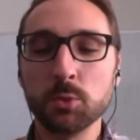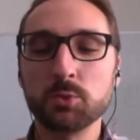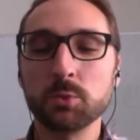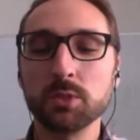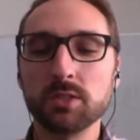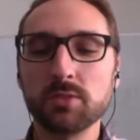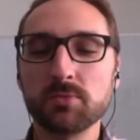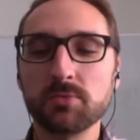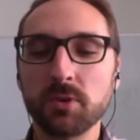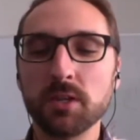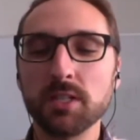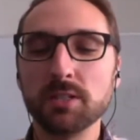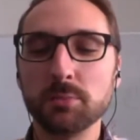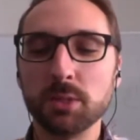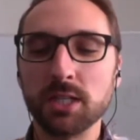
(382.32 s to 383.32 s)
it was
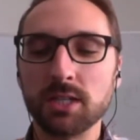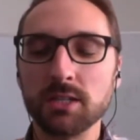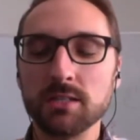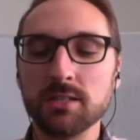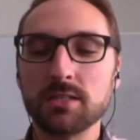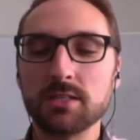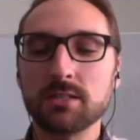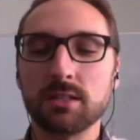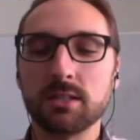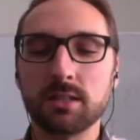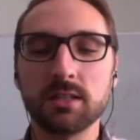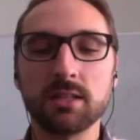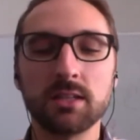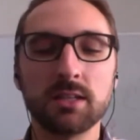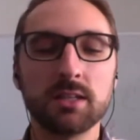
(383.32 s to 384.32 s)
really funny
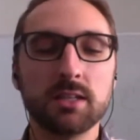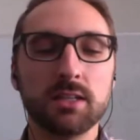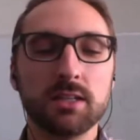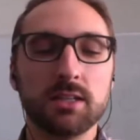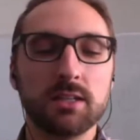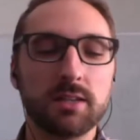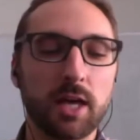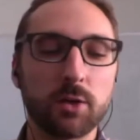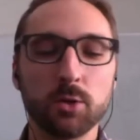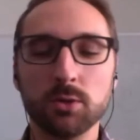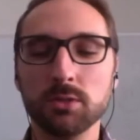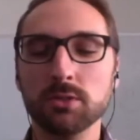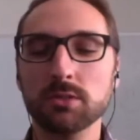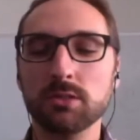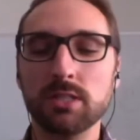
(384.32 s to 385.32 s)
because that
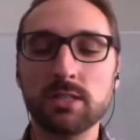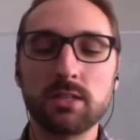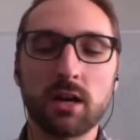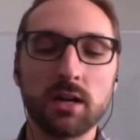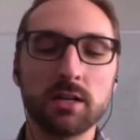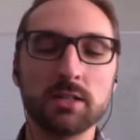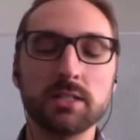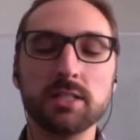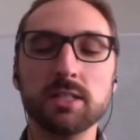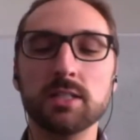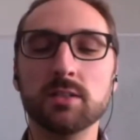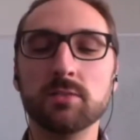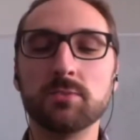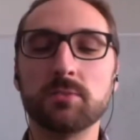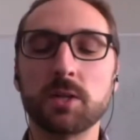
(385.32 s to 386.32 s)
whole
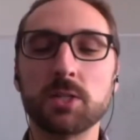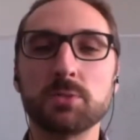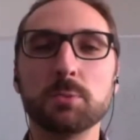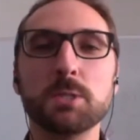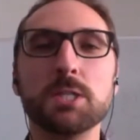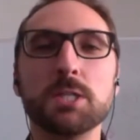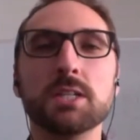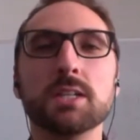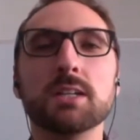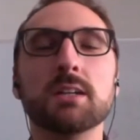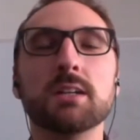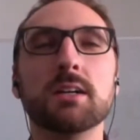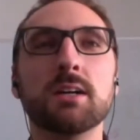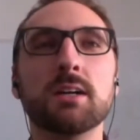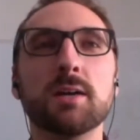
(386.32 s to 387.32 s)
entirety of freshman
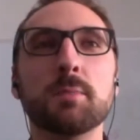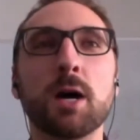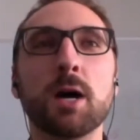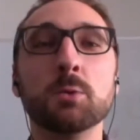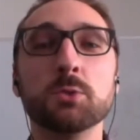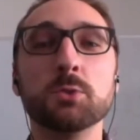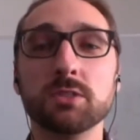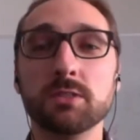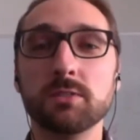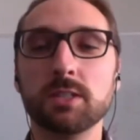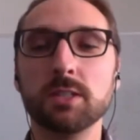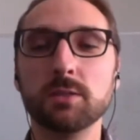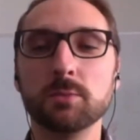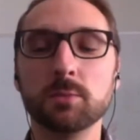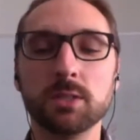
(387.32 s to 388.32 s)
year, I was
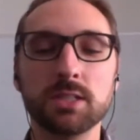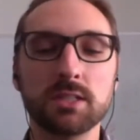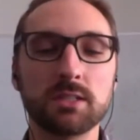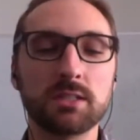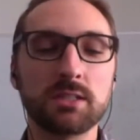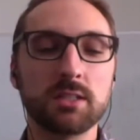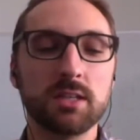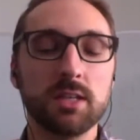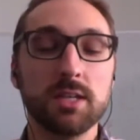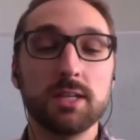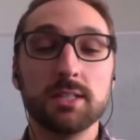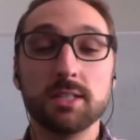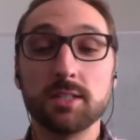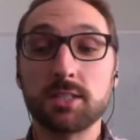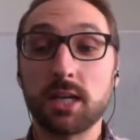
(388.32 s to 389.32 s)
living with
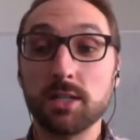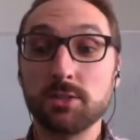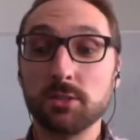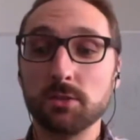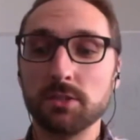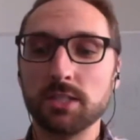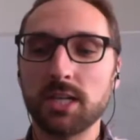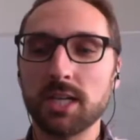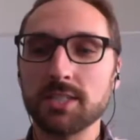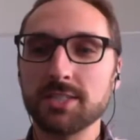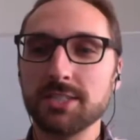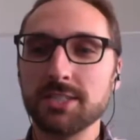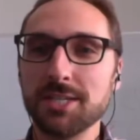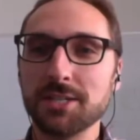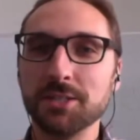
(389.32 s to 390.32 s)
this guy, Tony
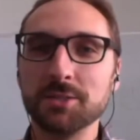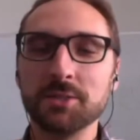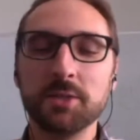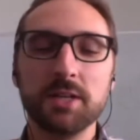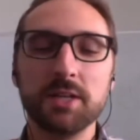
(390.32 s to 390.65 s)
Casanego.